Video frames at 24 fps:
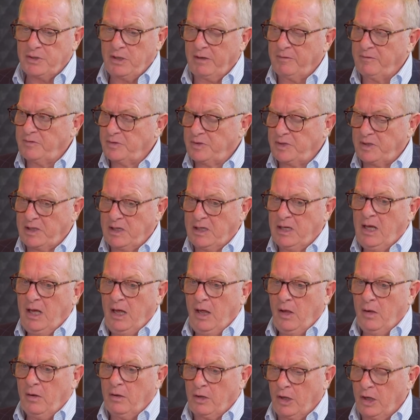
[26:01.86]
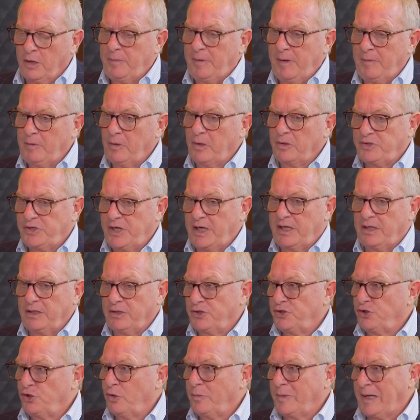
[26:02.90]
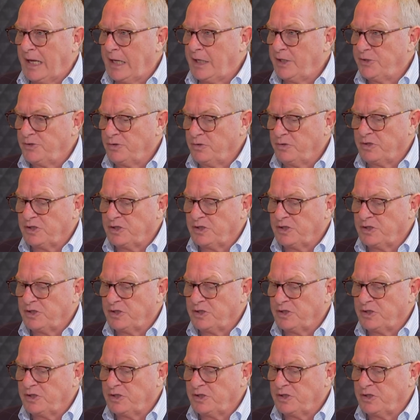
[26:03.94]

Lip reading: obviously a lot of people are taking the show me attitude.